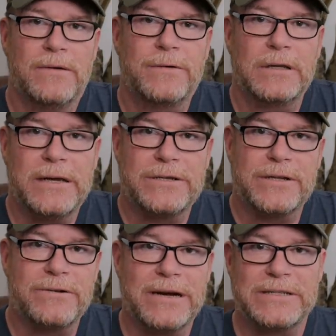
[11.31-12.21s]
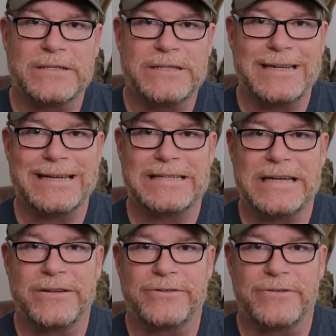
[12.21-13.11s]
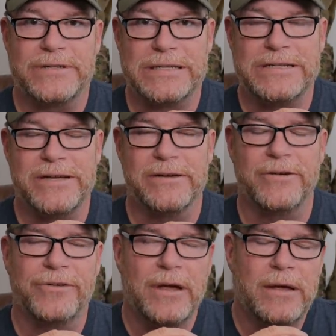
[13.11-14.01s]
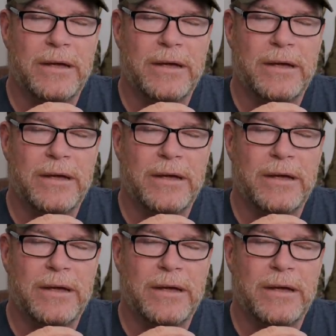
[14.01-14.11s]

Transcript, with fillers: for the latest and greatest in today's industries and deals.